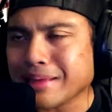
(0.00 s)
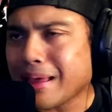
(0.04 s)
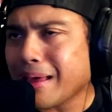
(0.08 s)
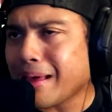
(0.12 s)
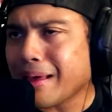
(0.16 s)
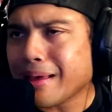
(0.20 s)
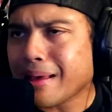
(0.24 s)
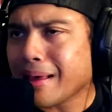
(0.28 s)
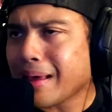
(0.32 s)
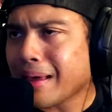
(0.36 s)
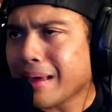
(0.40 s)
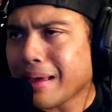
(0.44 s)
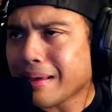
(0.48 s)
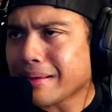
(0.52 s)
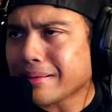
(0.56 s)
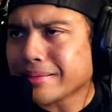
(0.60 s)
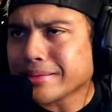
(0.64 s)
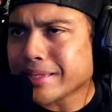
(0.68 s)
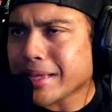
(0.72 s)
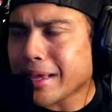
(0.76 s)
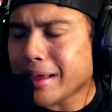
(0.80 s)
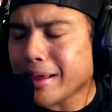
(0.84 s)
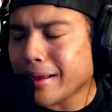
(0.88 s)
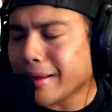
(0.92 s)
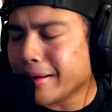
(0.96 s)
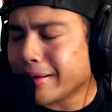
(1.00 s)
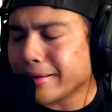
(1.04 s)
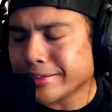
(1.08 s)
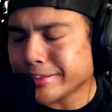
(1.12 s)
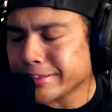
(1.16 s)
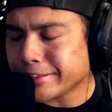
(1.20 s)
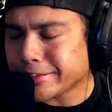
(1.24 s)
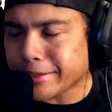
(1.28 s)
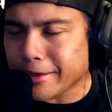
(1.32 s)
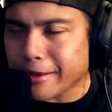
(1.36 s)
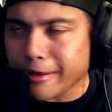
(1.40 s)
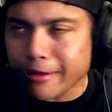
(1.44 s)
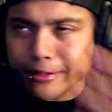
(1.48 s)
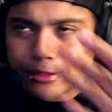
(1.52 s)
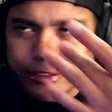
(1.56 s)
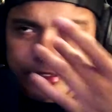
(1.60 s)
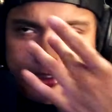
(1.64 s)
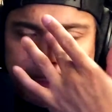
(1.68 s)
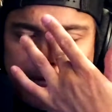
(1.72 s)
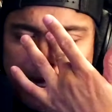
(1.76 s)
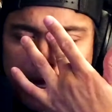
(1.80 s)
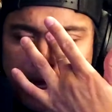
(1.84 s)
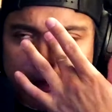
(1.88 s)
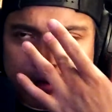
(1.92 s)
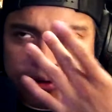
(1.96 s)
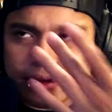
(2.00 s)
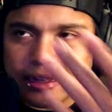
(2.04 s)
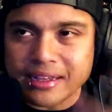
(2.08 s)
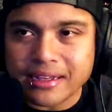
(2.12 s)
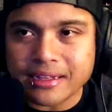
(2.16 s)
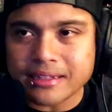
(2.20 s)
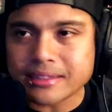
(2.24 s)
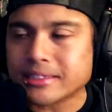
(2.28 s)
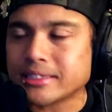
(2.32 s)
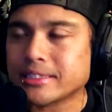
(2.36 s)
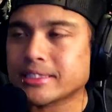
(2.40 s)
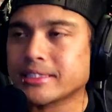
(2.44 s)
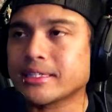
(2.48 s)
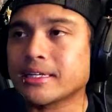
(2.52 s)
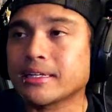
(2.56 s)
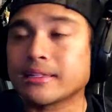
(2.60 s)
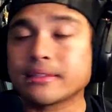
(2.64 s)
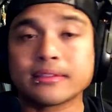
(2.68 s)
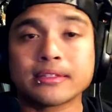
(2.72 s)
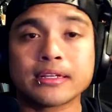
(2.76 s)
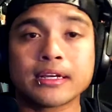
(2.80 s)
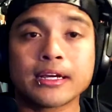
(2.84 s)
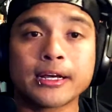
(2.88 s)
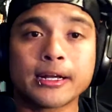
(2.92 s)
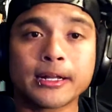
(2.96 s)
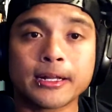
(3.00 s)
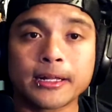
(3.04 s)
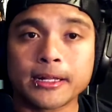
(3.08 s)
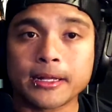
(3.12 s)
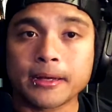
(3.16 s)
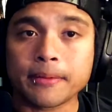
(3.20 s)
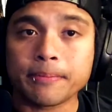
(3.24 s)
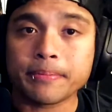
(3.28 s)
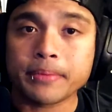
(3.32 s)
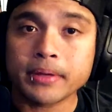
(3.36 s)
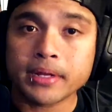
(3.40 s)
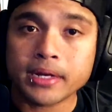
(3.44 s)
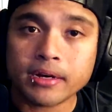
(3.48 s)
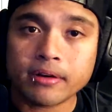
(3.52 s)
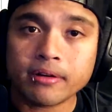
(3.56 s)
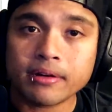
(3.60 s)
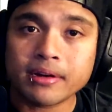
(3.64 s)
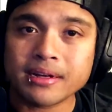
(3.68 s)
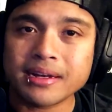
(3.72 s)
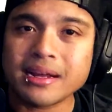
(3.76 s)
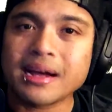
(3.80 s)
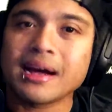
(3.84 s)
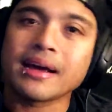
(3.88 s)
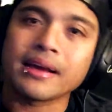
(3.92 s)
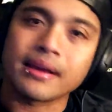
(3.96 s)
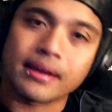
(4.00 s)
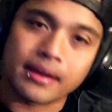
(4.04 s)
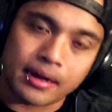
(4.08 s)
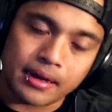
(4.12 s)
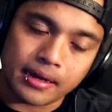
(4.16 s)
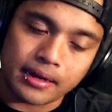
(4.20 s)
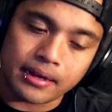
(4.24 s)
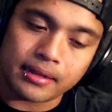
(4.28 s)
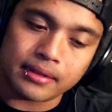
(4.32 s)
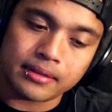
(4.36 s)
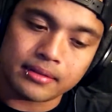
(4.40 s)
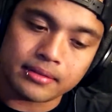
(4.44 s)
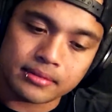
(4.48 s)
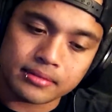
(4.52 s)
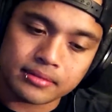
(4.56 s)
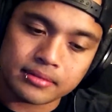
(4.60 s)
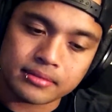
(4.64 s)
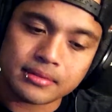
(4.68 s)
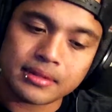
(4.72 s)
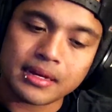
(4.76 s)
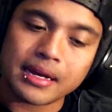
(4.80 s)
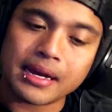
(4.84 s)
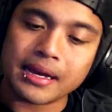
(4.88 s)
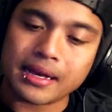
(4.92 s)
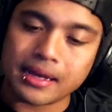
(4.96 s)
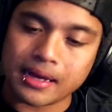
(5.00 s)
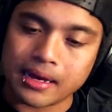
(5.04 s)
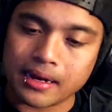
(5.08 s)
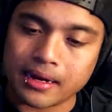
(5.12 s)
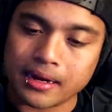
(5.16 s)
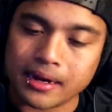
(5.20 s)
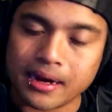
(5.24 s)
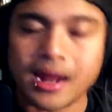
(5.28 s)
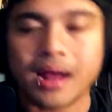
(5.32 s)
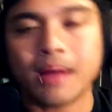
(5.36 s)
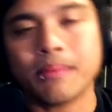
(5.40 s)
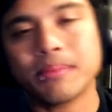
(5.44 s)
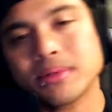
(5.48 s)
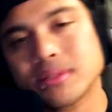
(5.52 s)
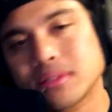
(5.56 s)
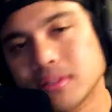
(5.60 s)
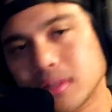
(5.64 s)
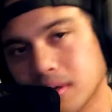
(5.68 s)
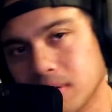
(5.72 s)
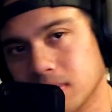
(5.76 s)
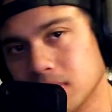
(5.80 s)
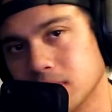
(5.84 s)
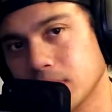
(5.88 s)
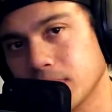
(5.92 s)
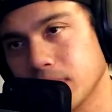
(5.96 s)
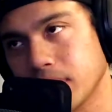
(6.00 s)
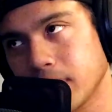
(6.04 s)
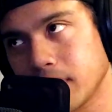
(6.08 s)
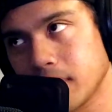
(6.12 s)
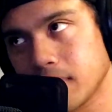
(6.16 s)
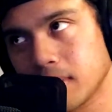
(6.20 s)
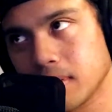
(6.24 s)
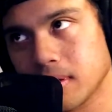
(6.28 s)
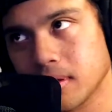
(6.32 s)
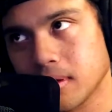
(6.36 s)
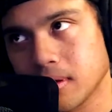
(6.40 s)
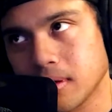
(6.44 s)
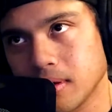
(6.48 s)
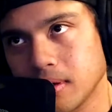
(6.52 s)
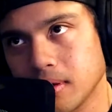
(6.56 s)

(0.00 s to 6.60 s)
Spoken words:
Oh, hi, Daddy. You just called a child. Yeah, shut the hell up. You know what? I got it. I'm a Star Wars fan.